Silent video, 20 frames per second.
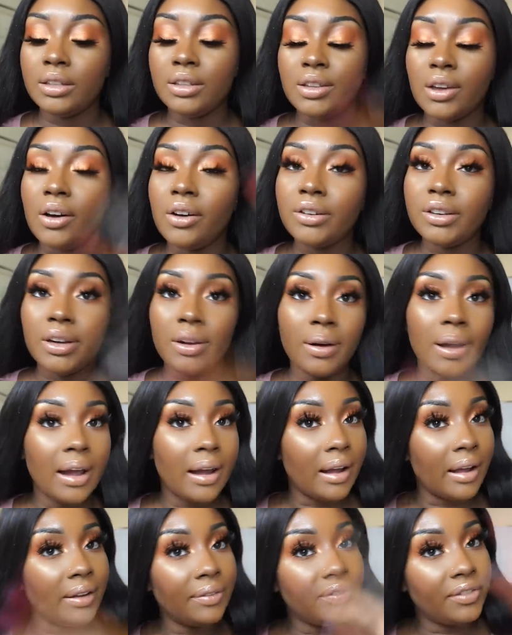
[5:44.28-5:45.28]
Y'all know
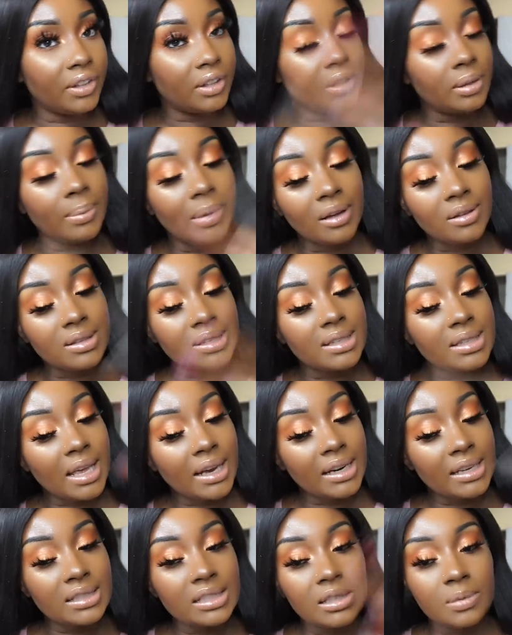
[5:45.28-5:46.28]
how I feel about
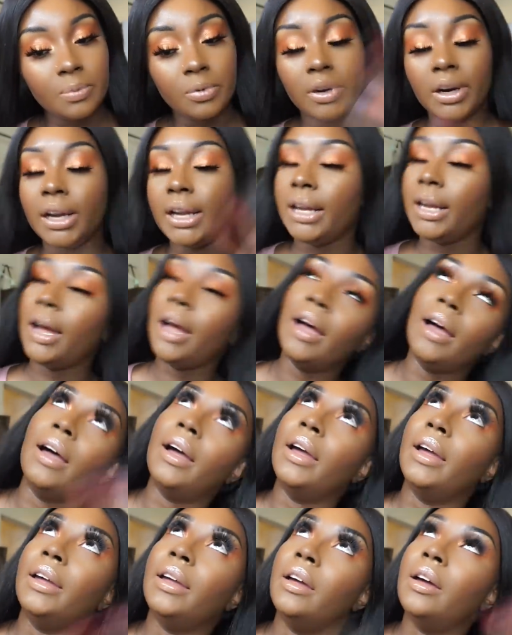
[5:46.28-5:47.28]
setting spray.
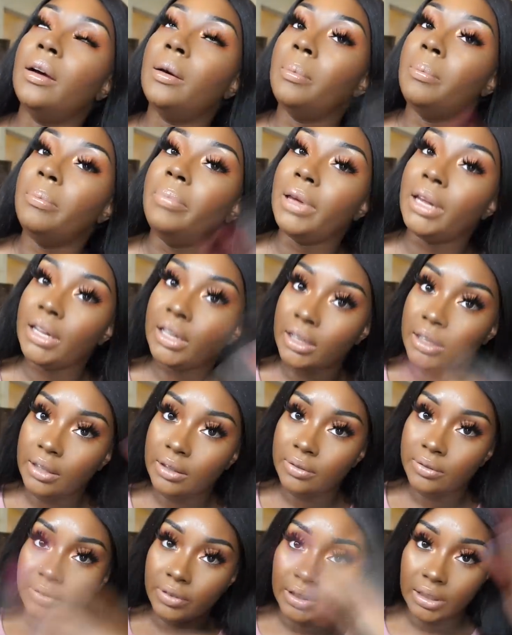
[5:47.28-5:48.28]
I
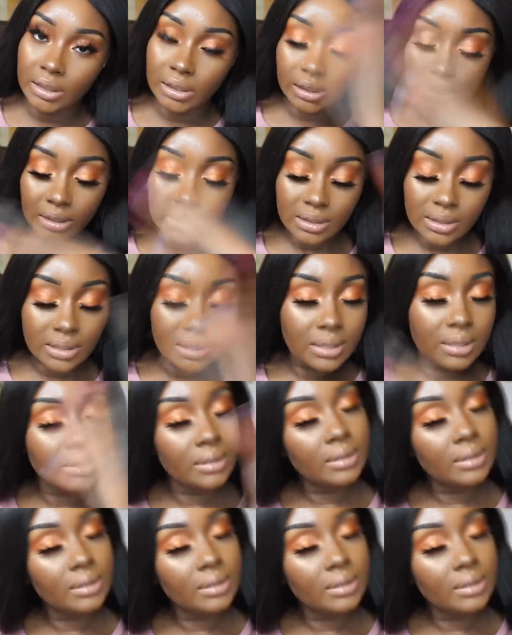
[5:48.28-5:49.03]
bathe in it.